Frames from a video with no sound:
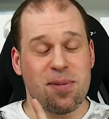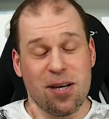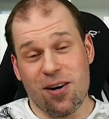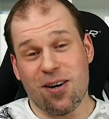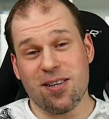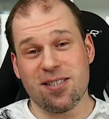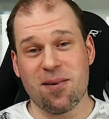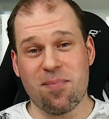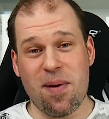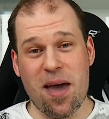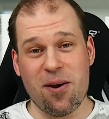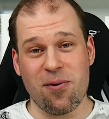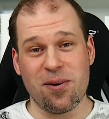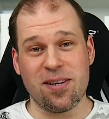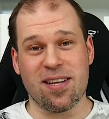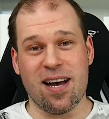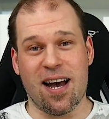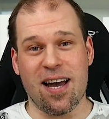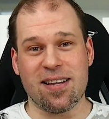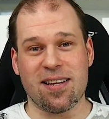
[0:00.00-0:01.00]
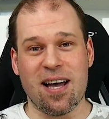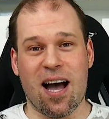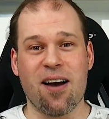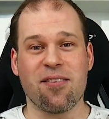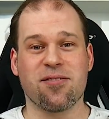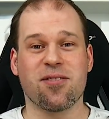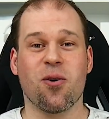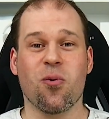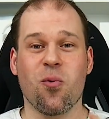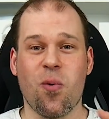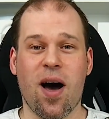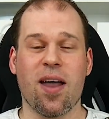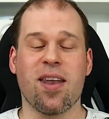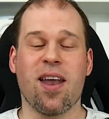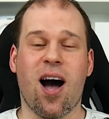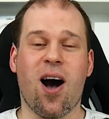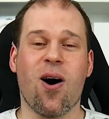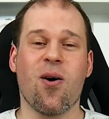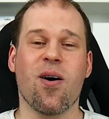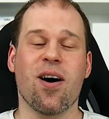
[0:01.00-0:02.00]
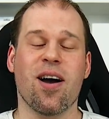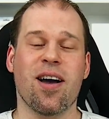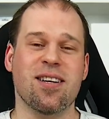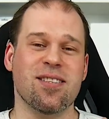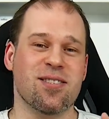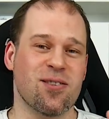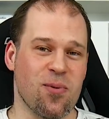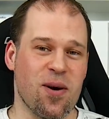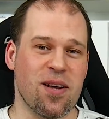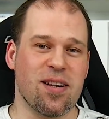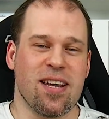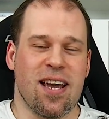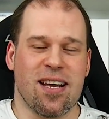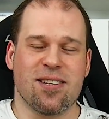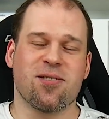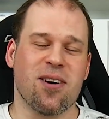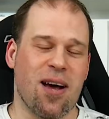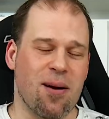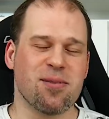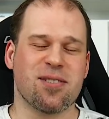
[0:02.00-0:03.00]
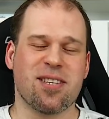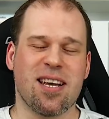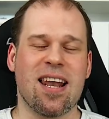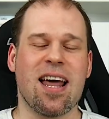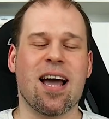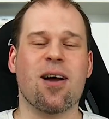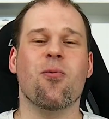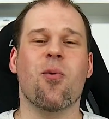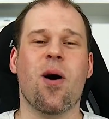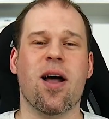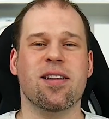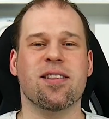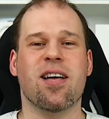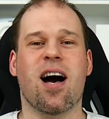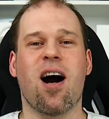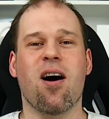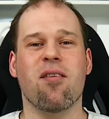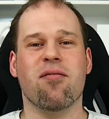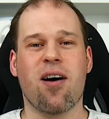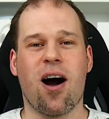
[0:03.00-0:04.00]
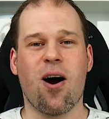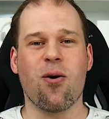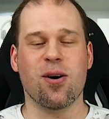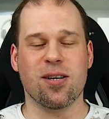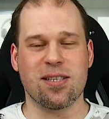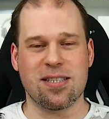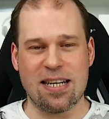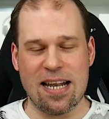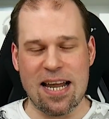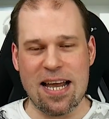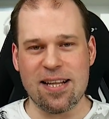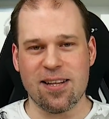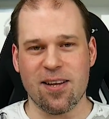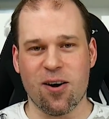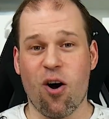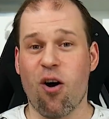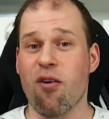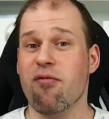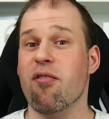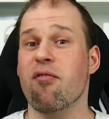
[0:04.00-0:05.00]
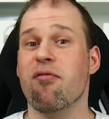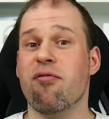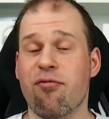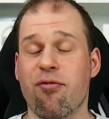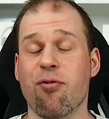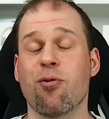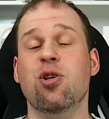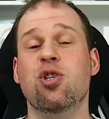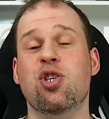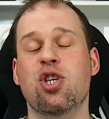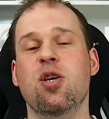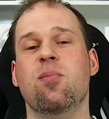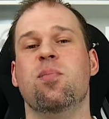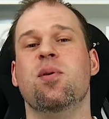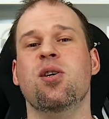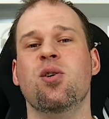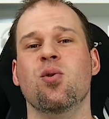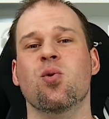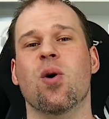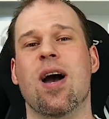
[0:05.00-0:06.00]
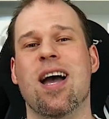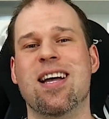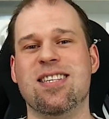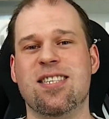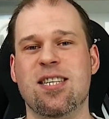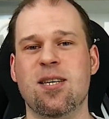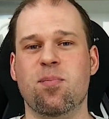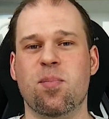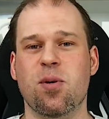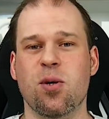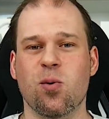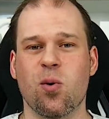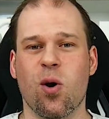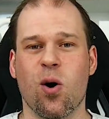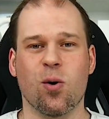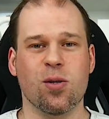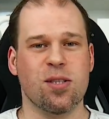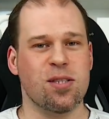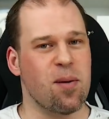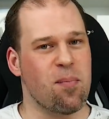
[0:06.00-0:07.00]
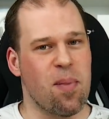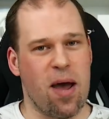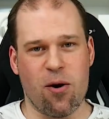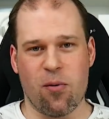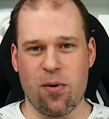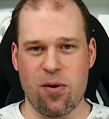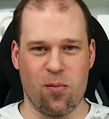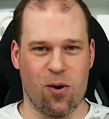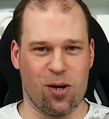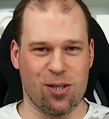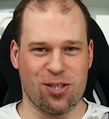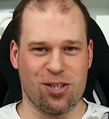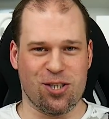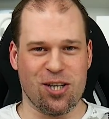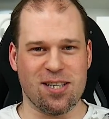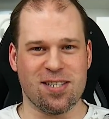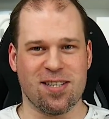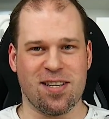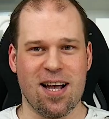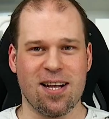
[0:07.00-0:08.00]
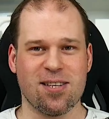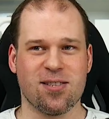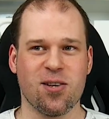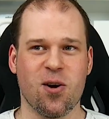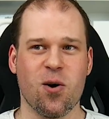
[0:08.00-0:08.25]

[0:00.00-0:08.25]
Because the battery died after 1 hour and 28. So I would say like 1.5 hours later of a full GPU and CPU load, the battery was just that.